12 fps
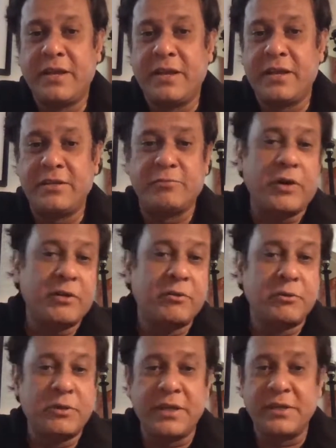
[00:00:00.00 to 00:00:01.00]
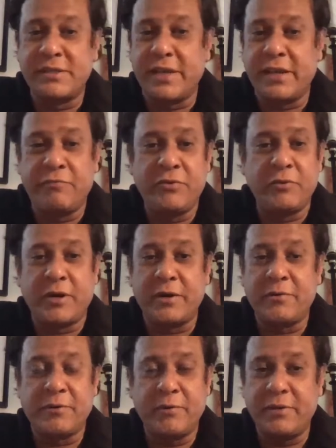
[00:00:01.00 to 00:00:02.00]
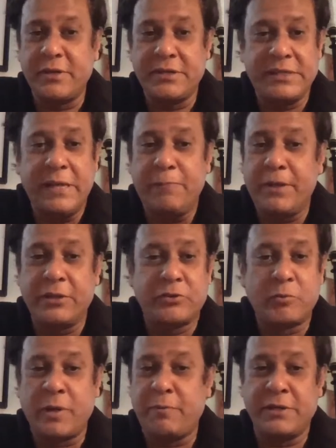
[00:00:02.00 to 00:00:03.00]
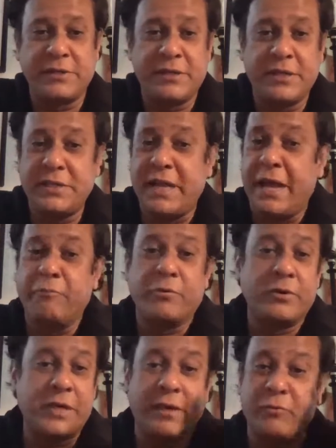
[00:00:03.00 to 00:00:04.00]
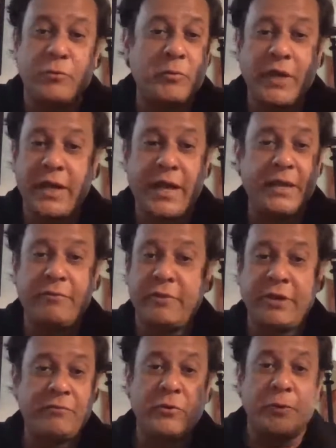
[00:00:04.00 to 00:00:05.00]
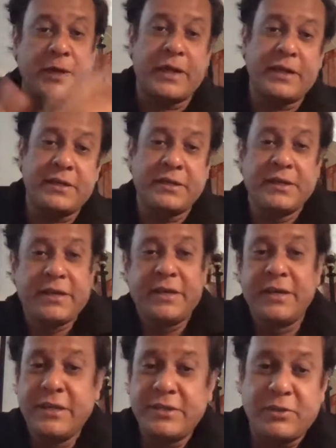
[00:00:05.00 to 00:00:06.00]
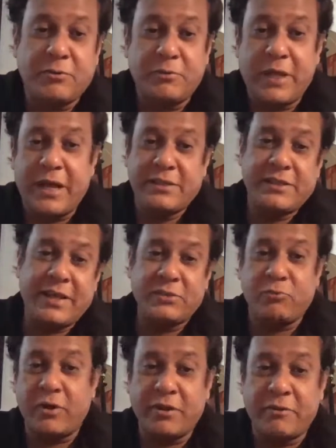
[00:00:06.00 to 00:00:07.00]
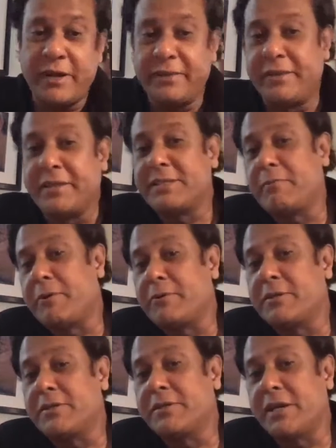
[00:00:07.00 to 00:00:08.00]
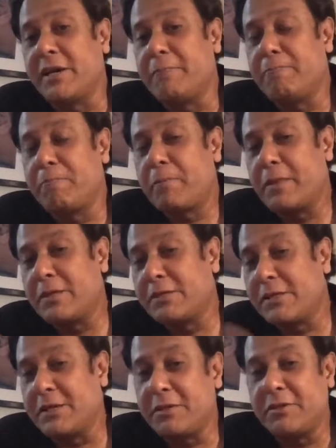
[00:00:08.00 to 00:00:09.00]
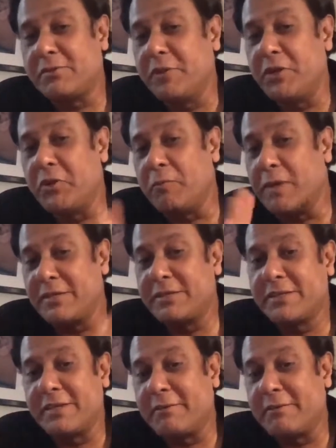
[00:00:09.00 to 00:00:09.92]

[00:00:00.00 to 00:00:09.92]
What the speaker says: As one good thing is that if you are sleeping through my presentation, I won't have any way of knowing it. So that's one of the great things about this video-based